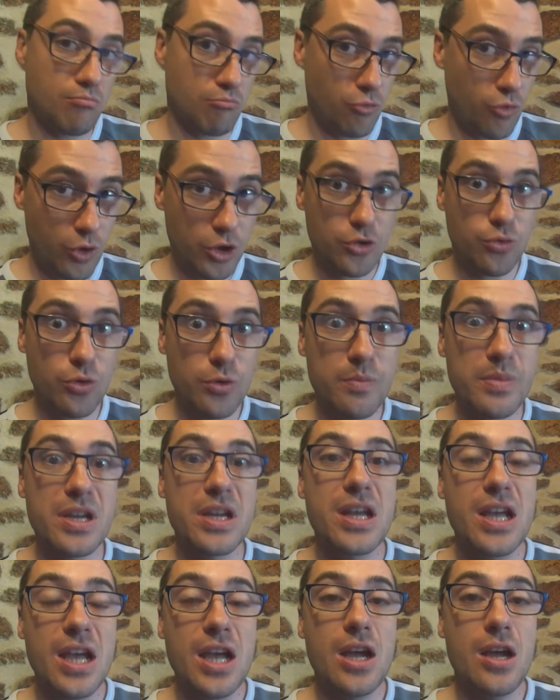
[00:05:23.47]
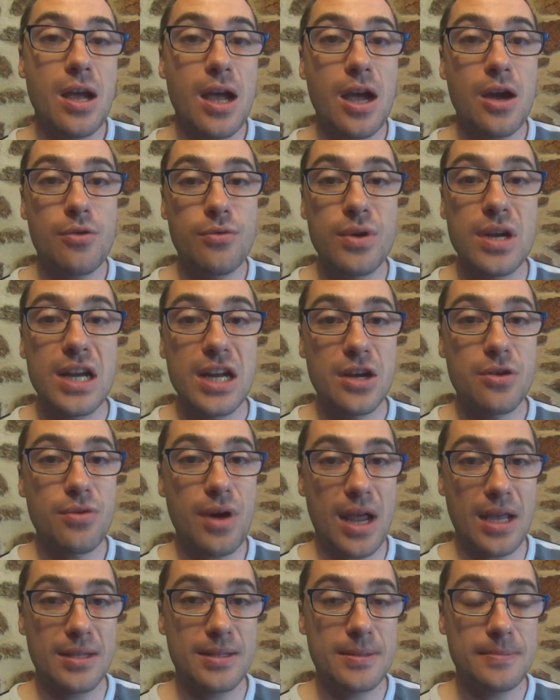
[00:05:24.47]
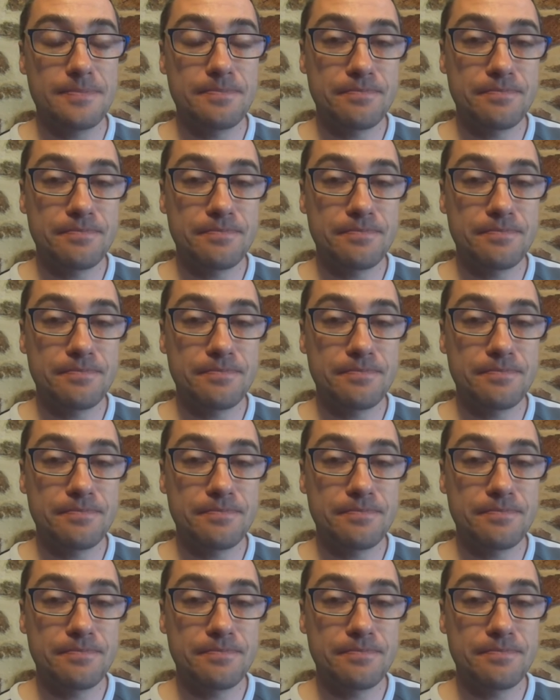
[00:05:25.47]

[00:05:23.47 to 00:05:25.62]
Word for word: which would be uh, really great.